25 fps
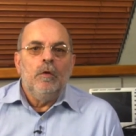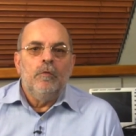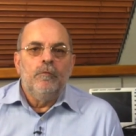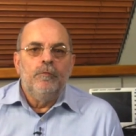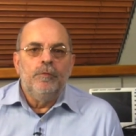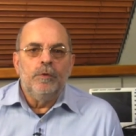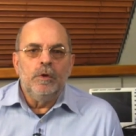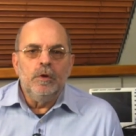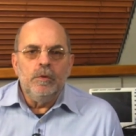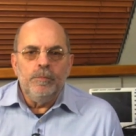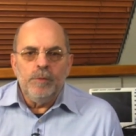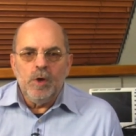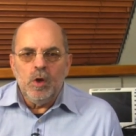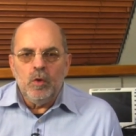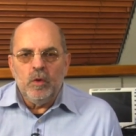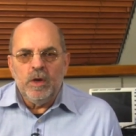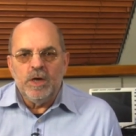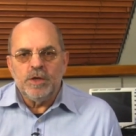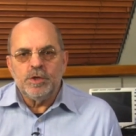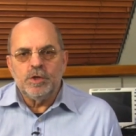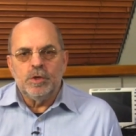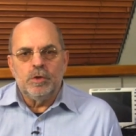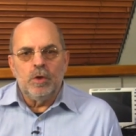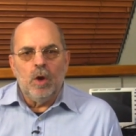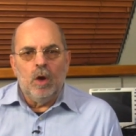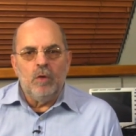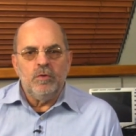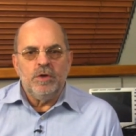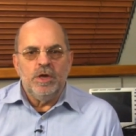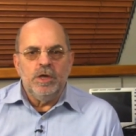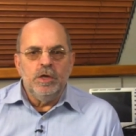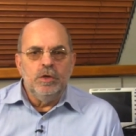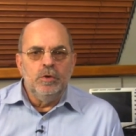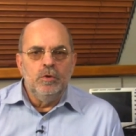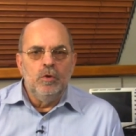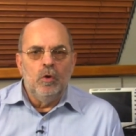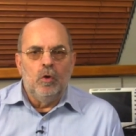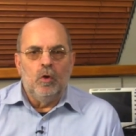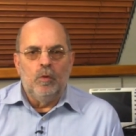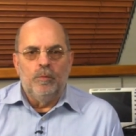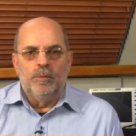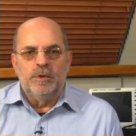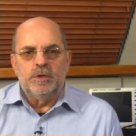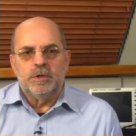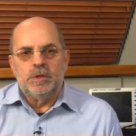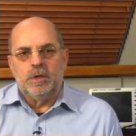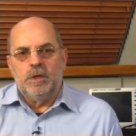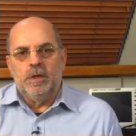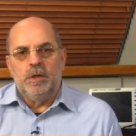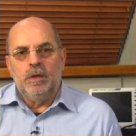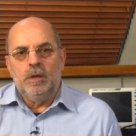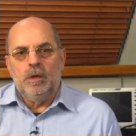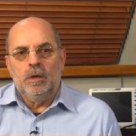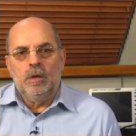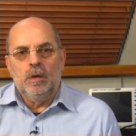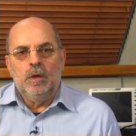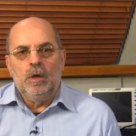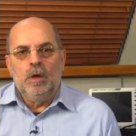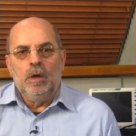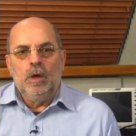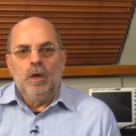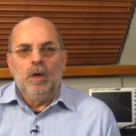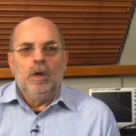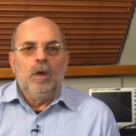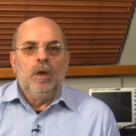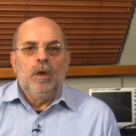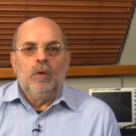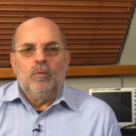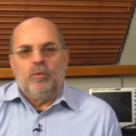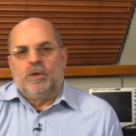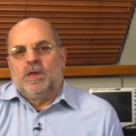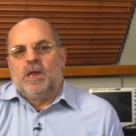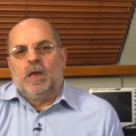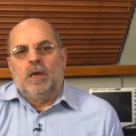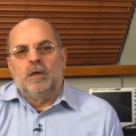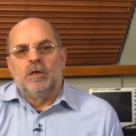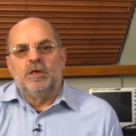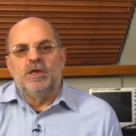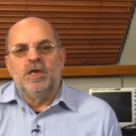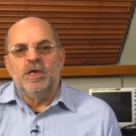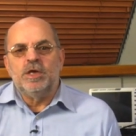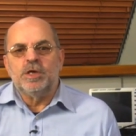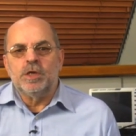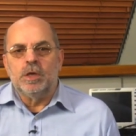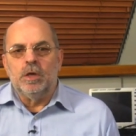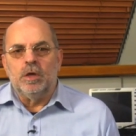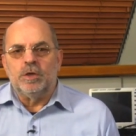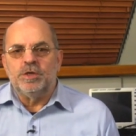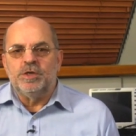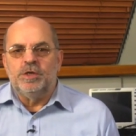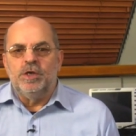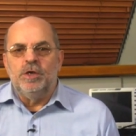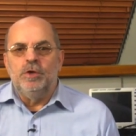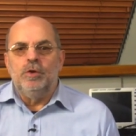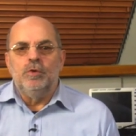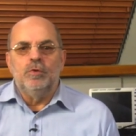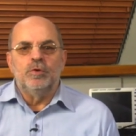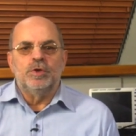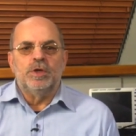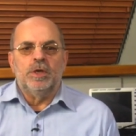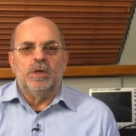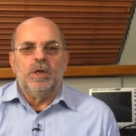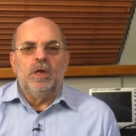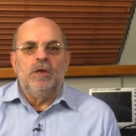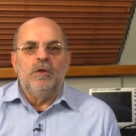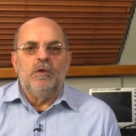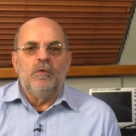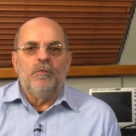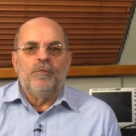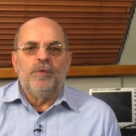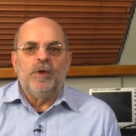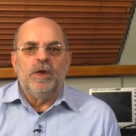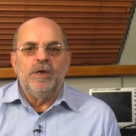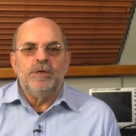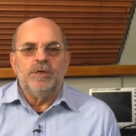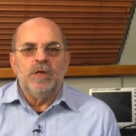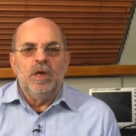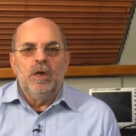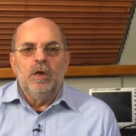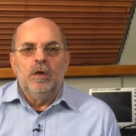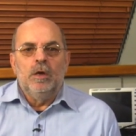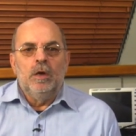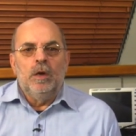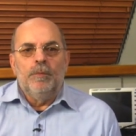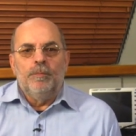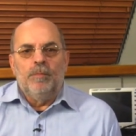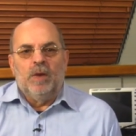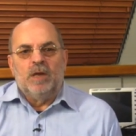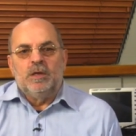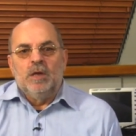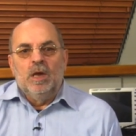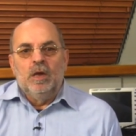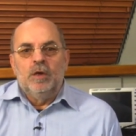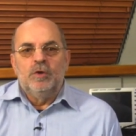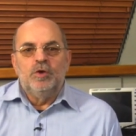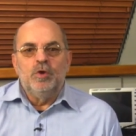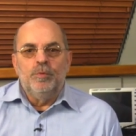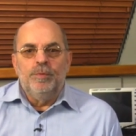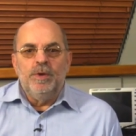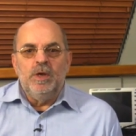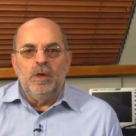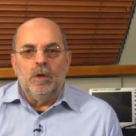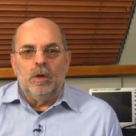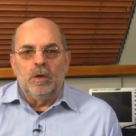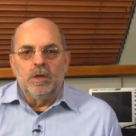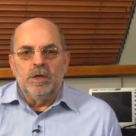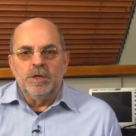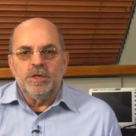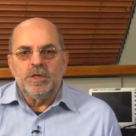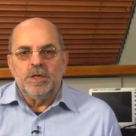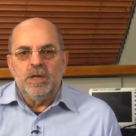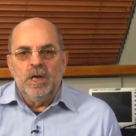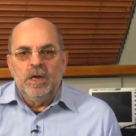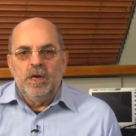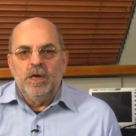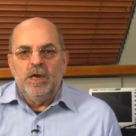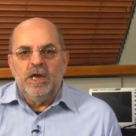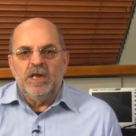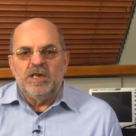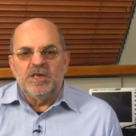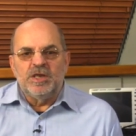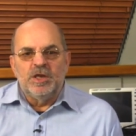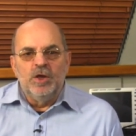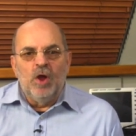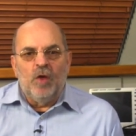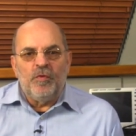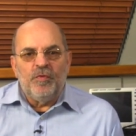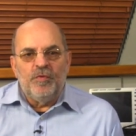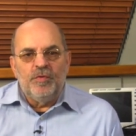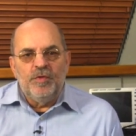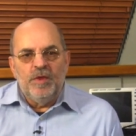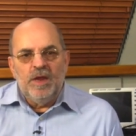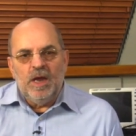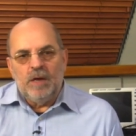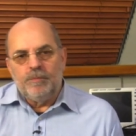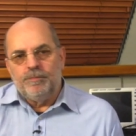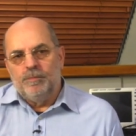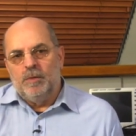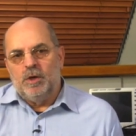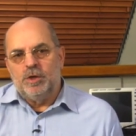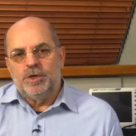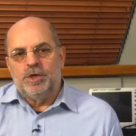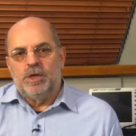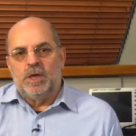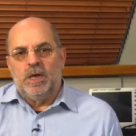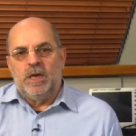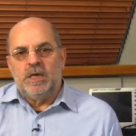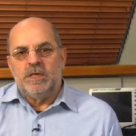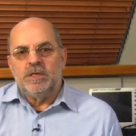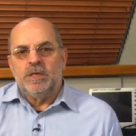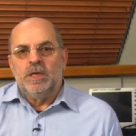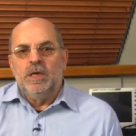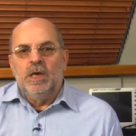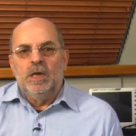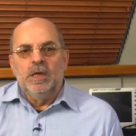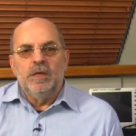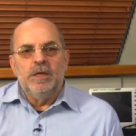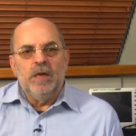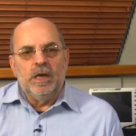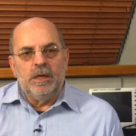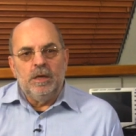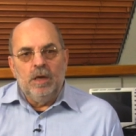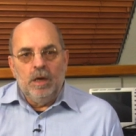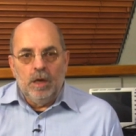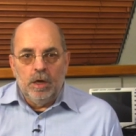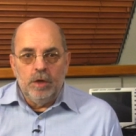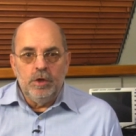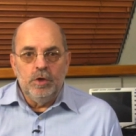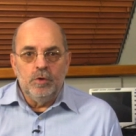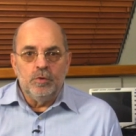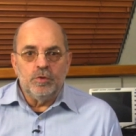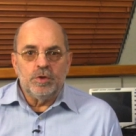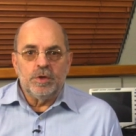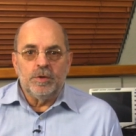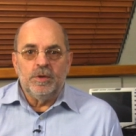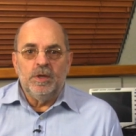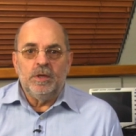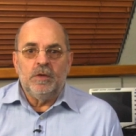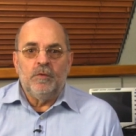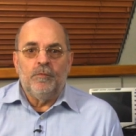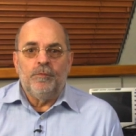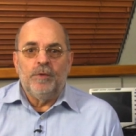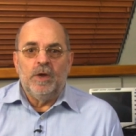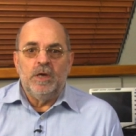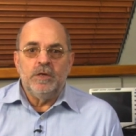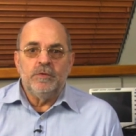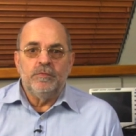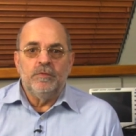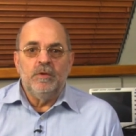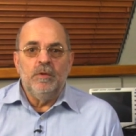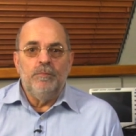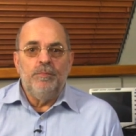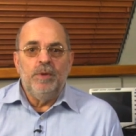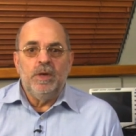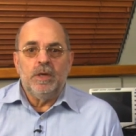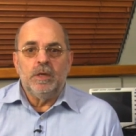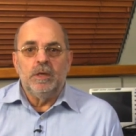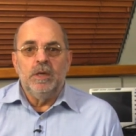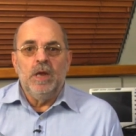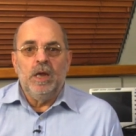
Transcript: Volumio has grown enormously. We can discuss the user interface but to be honest, it's not that much less than a user interface of the big